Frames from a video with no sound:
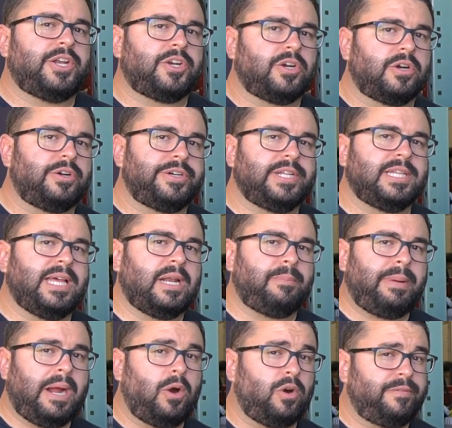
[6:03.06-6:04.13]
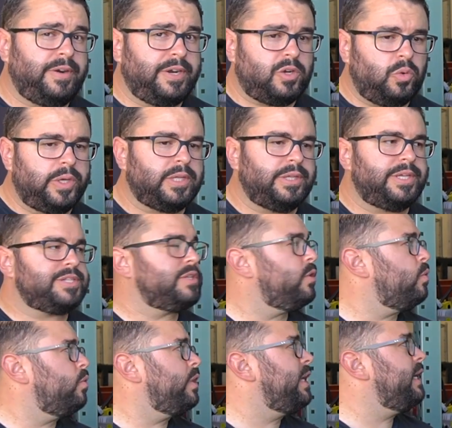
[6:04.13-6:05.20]
of current and a lot of power very quickly,
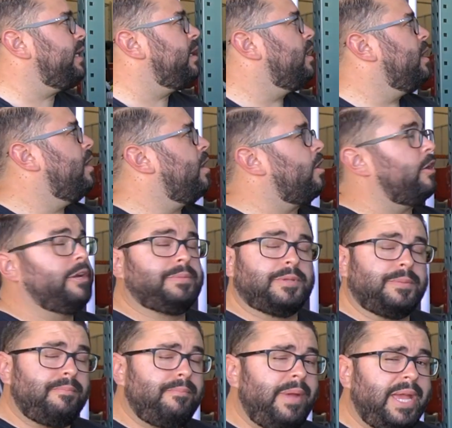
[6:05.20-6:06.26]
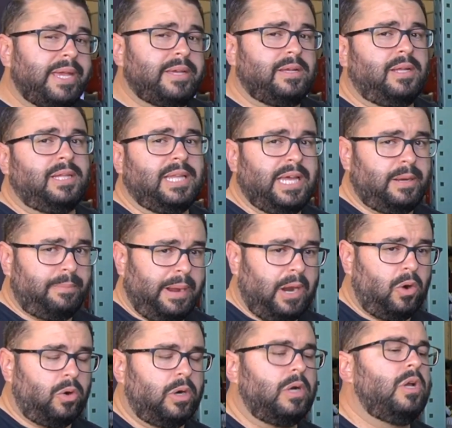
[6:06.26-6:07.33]
so we are able to make a lot of
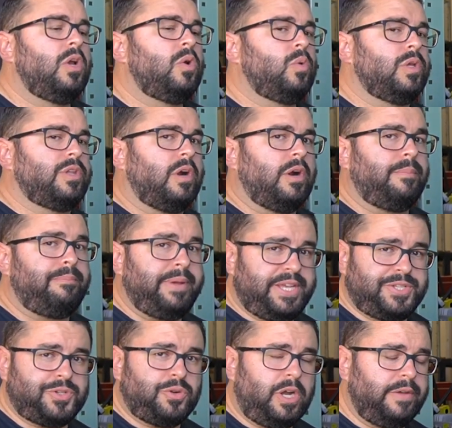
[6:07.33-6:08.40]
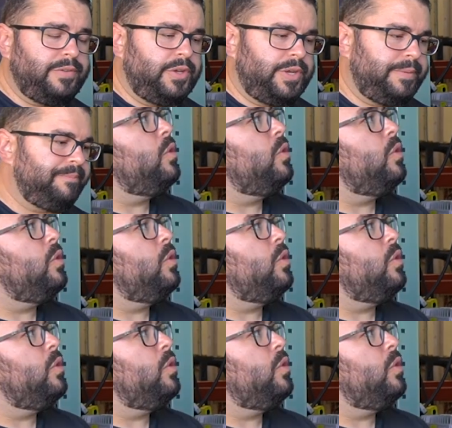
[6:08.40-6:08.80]
power with our base drive unit.